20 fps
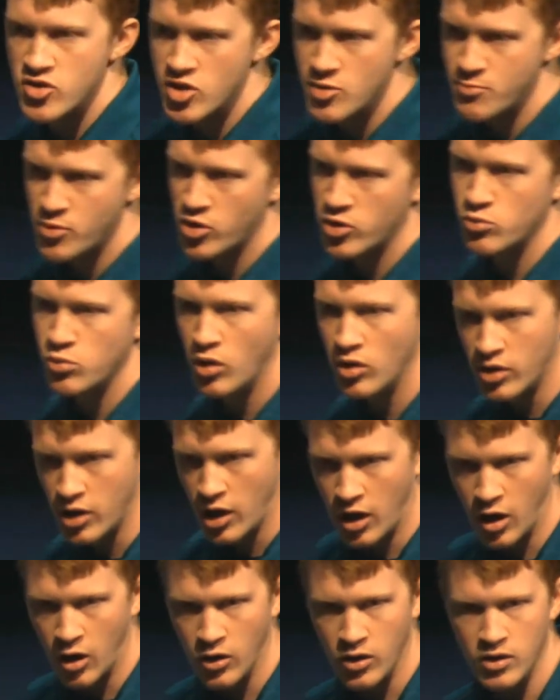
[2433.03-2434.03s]
the bird will
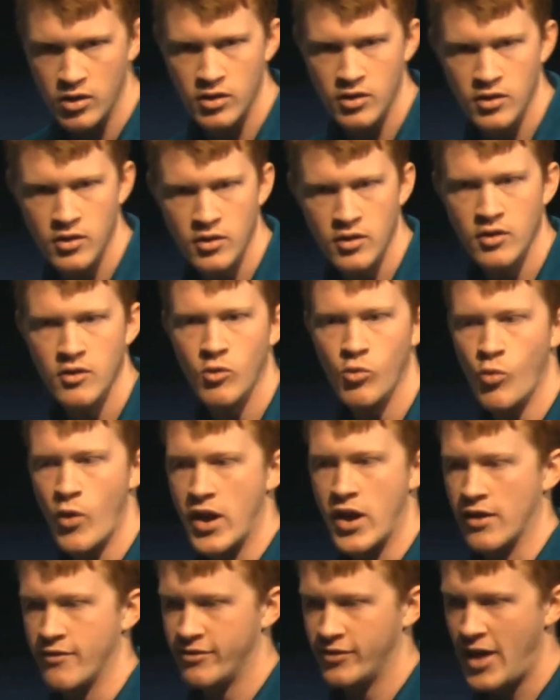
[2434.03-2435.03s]
go
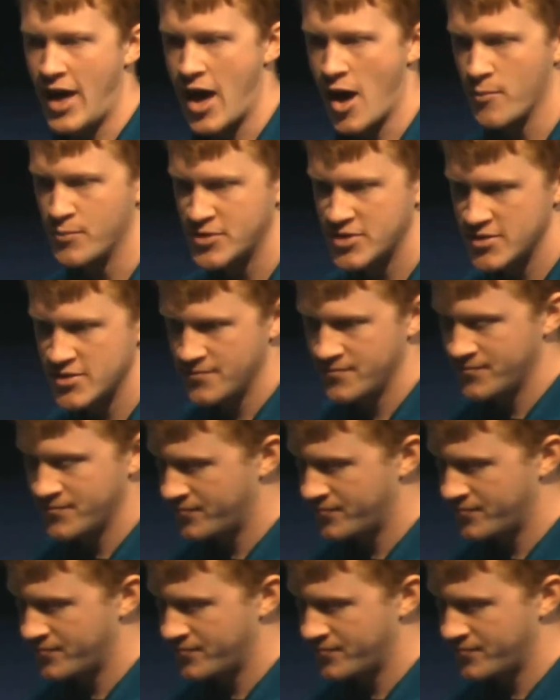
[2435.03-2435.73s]
when it flaps.